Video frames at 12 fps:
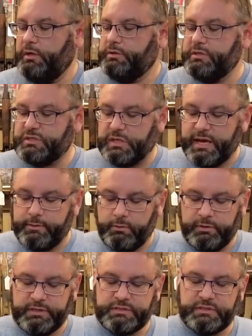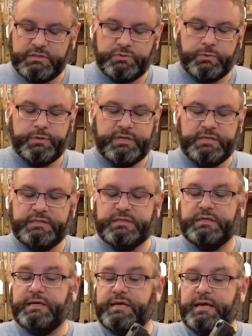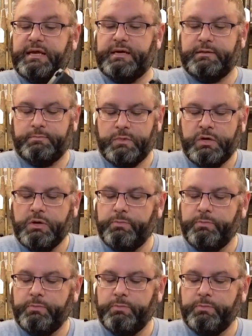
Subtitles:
The slide releases were easy to hit,